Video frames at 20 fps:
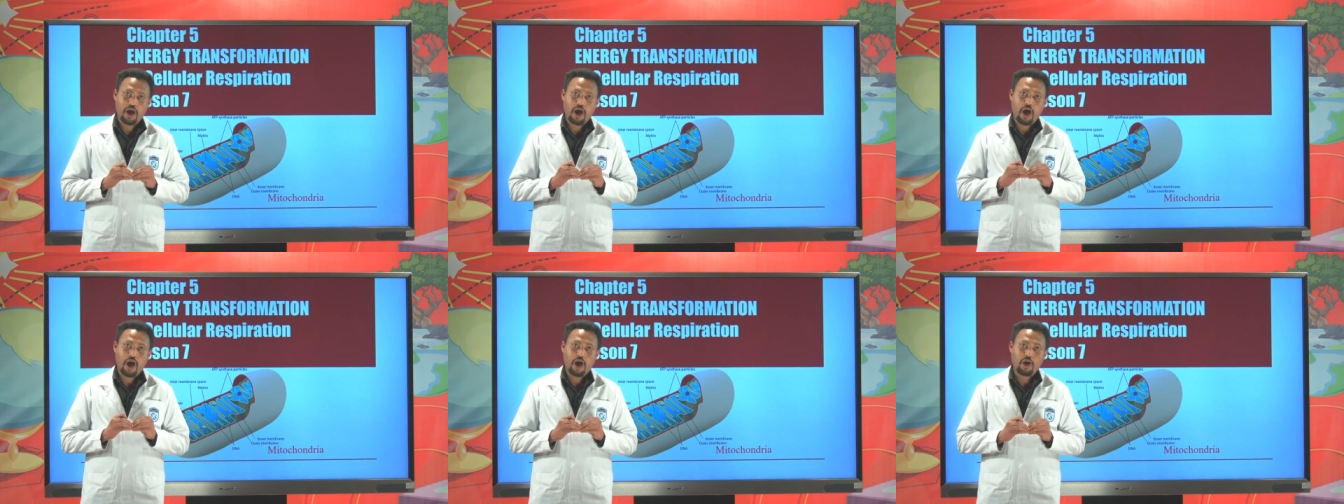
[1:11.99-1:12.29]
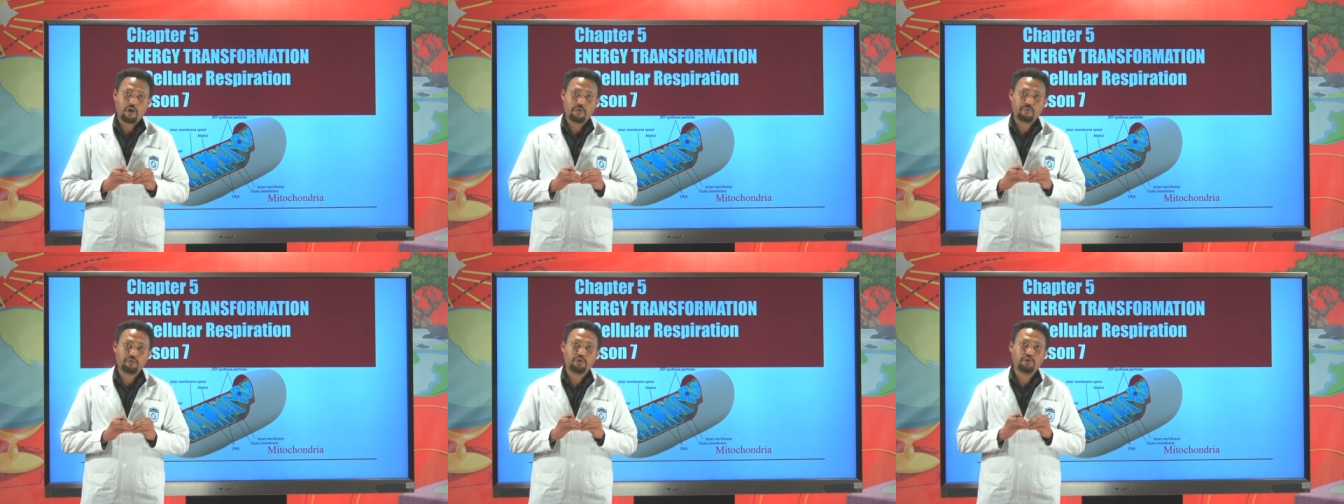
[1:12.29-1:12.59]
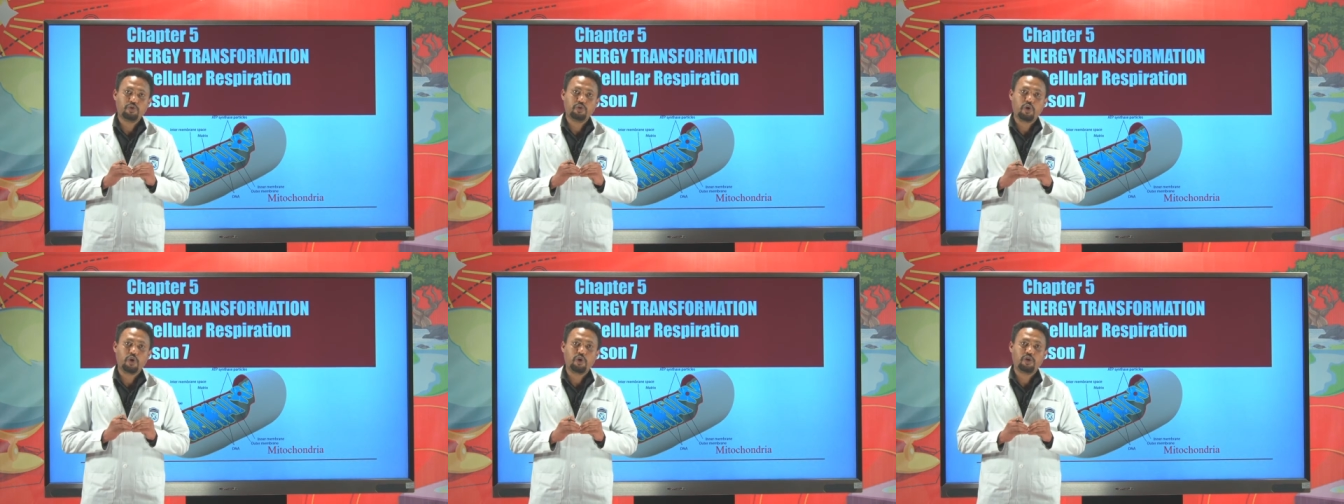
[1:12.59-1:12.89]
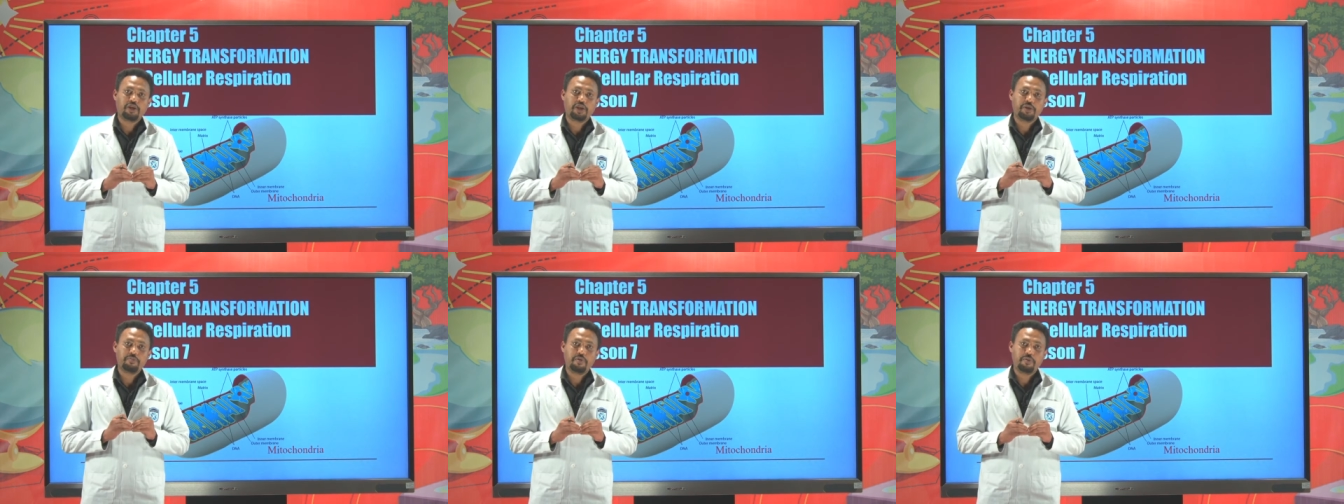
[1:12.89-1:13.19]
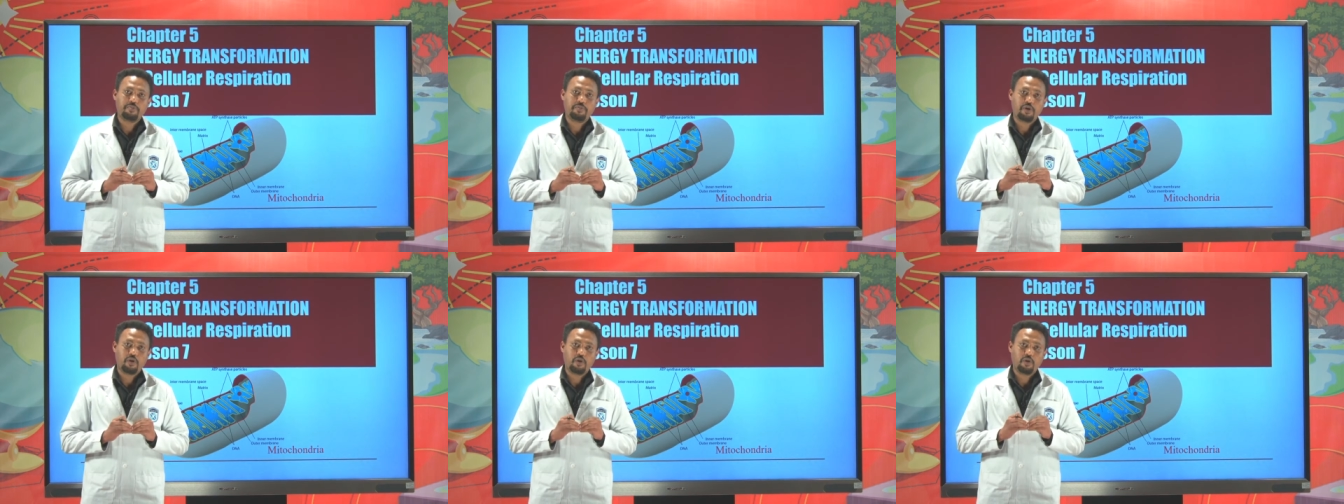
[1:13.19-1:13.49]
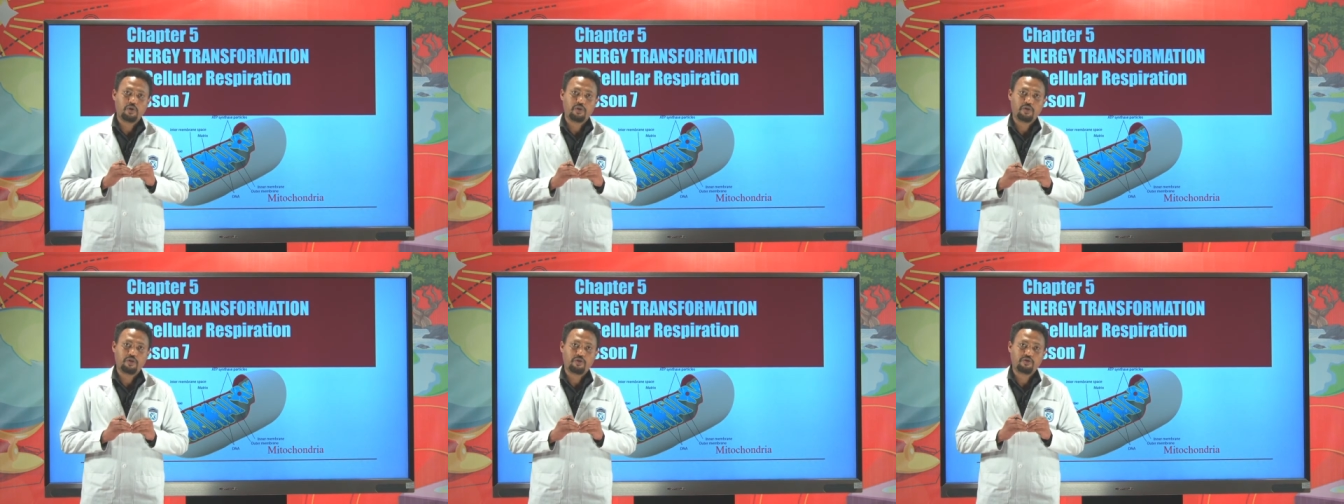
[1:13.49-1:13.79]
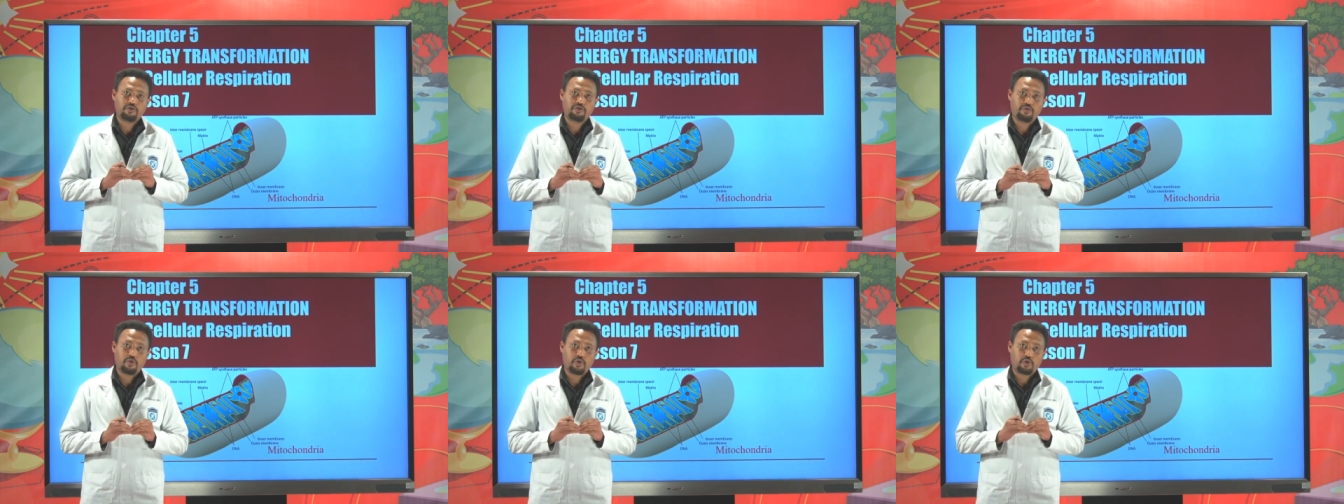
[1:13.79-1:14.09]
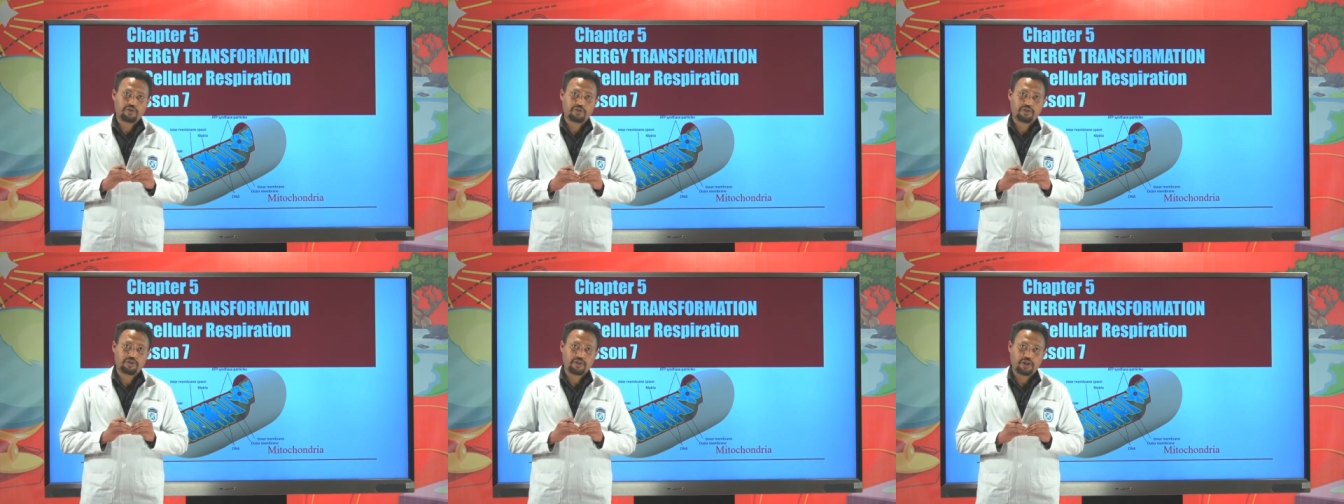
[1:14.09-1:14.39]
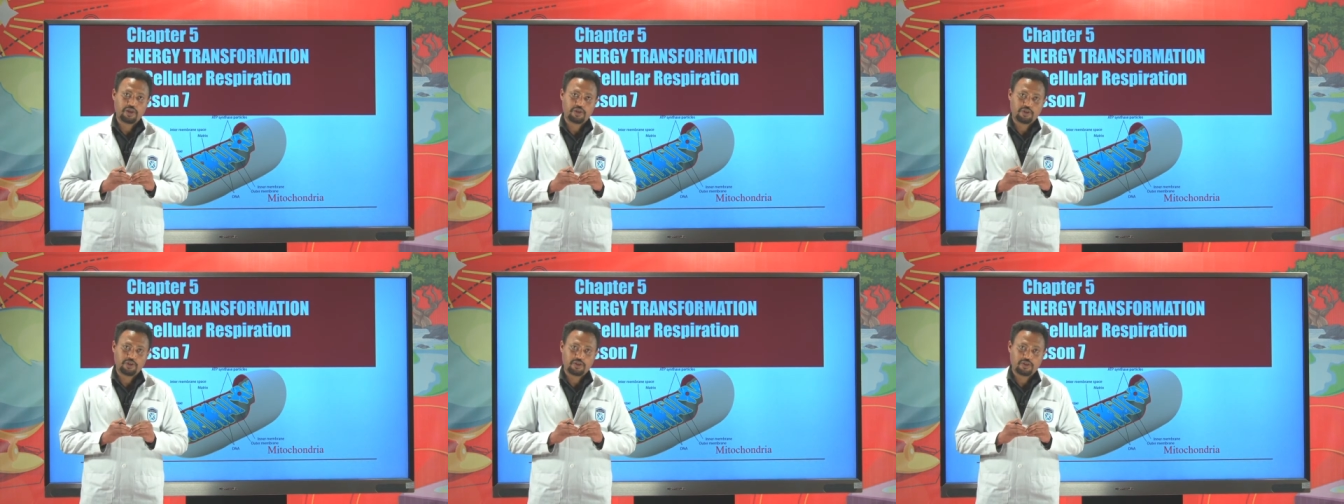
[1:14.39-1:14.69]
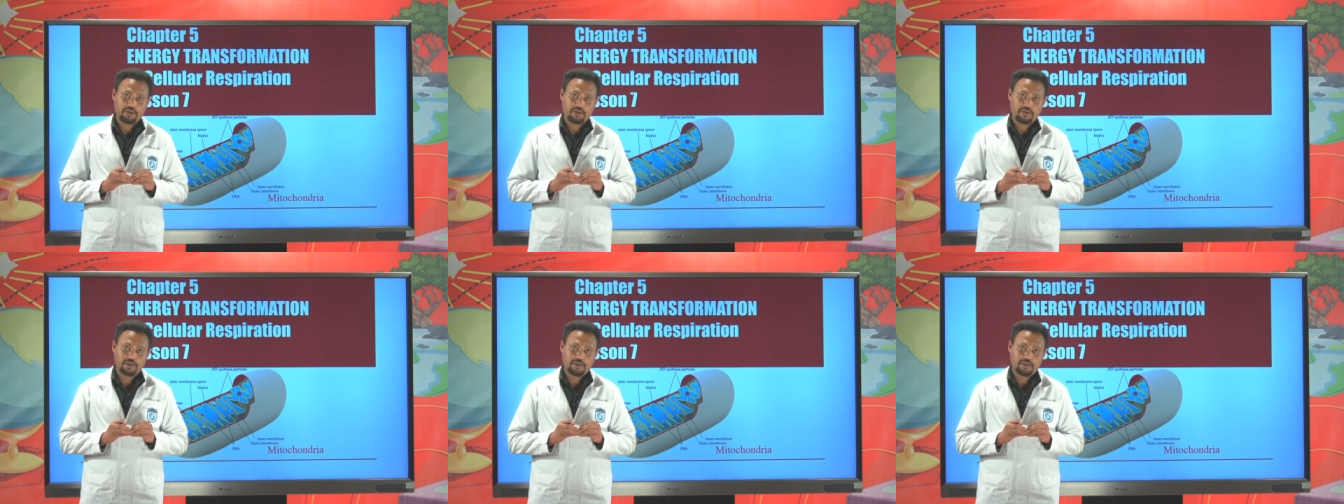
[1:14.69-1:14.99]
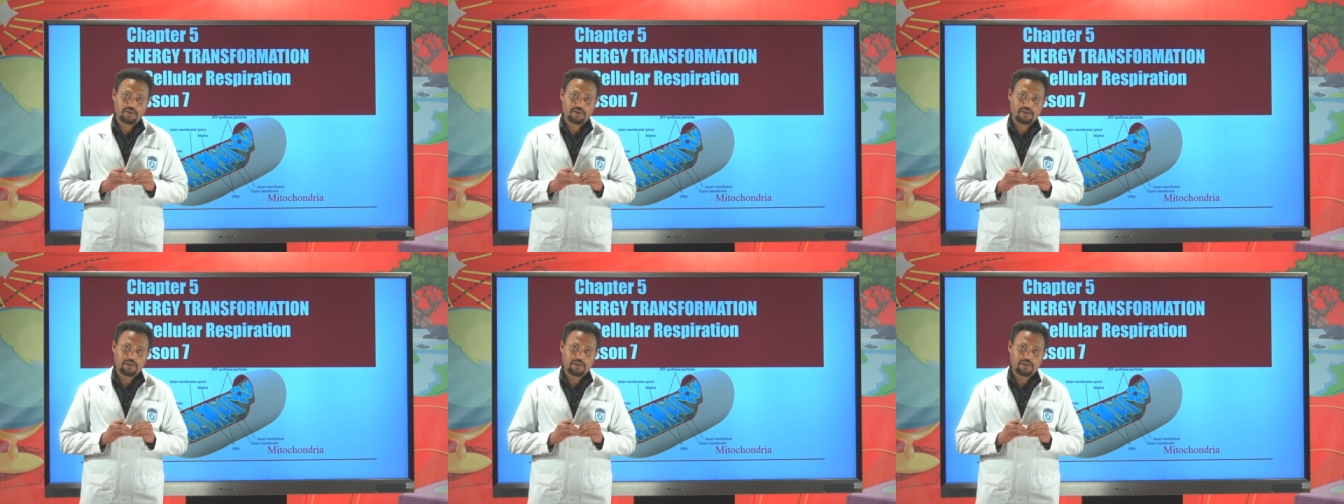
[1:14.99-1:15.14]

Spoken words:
I hope you all remember all those four stages.